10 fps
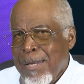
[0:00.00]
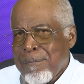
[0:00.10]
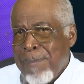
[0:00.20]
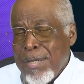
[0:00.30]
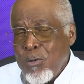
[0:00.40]

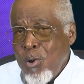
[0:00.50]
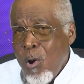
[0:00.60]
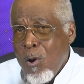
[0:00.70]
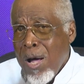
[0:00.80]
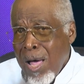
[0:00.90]
by
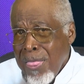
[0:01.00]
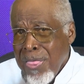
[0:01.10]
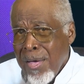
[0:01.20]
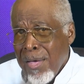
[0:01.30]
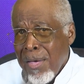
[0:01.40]
no
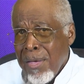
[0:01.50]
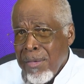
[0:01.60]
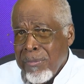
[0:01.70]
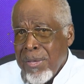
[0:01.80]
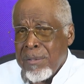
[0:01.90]
other
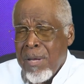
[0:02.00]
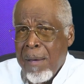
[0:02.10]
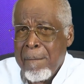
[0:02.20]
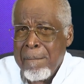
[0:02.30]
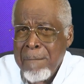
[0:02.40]
than
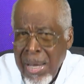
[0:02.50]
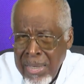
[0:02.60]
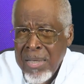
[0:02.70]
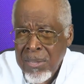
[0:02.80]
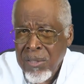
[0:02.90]

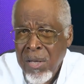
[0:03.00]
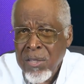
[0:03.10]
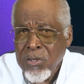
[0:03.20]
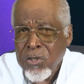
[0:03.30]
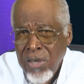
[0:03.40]
Michael
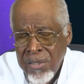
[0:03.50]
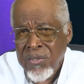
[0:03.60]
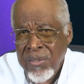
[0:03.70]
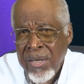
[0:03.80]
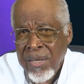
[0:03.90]

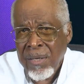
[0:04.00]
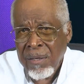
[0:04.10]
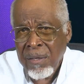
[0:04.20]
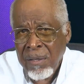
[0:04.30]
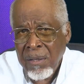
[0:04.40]
Chasney.
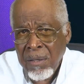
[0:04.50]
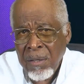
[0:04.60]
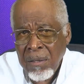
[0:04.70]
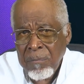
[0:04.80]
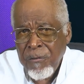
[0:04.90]

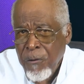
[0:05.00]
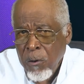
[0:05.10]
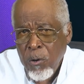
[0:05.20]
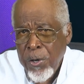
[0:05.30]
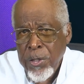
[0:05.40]

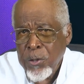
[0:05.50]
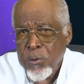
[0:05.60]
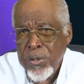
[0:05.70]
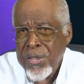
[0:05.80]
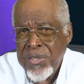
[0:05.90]
Before going
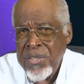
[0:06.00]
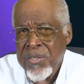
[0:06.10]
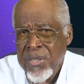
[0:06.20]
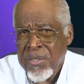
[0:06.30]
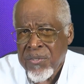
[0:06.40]
into the
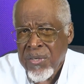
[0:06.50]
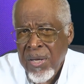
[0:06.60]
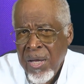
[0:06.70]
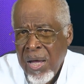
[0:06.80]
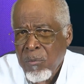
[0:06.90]
details,
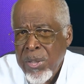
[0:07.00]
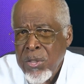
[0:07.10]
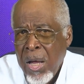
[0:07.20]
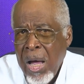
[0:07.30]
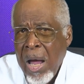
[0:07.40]
I
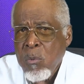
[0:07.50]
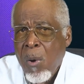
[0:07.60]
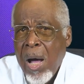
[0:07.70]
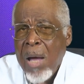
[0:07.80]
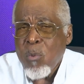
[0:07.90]

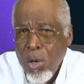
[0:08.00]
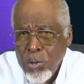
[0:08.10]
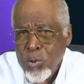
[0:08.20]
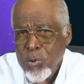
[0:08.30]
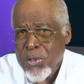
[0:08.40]

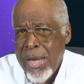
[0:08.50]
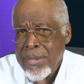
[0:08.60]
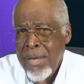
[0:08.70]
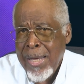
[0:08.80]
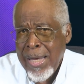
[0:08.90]
want to
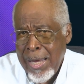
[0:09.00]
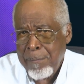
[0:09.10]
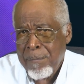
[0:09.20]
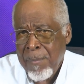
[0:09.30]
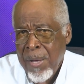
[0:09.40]
send
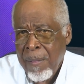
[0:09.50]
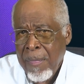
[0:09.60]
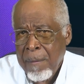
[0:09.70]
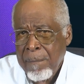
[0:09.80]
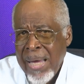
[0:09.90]
him
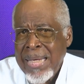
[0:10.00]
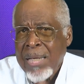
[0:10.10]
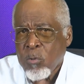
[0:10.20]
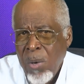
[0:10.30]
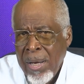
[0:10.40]
my
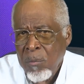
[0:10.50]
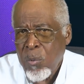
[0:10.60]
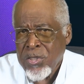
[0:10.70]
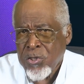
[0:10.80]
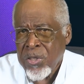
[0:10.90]
get well
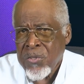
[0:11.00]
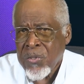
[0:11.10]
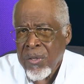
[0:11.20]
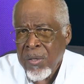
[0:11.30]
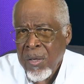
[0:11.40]
wishes
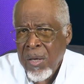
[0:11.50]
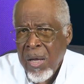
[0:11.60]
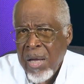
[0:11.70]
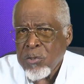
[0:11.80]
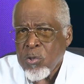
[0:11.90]

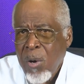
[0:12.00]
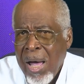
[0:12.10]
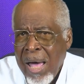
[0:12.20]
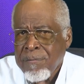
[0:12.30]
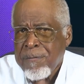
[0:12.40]
and to
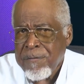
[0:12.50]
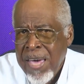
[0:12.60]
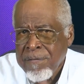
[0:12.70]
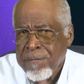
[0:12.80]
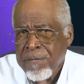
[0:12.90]
have
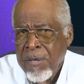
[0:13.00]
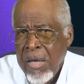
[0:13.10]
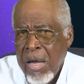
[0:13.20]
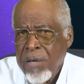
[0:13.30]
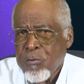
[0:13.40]
faith
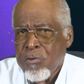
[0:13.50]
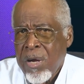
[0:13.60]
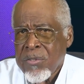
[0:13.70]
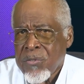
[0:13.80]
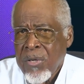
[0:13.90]
and
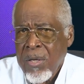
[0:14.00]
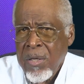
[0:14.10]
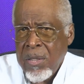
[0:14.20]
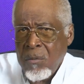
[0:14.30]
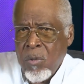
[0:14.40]
trust
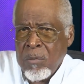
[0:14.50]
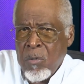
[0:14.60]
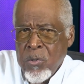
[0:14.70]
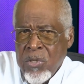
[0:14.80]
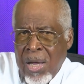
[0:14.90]
in the One
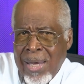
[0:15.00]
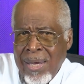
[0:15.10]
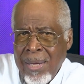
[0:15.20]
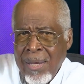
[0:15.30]
Most High.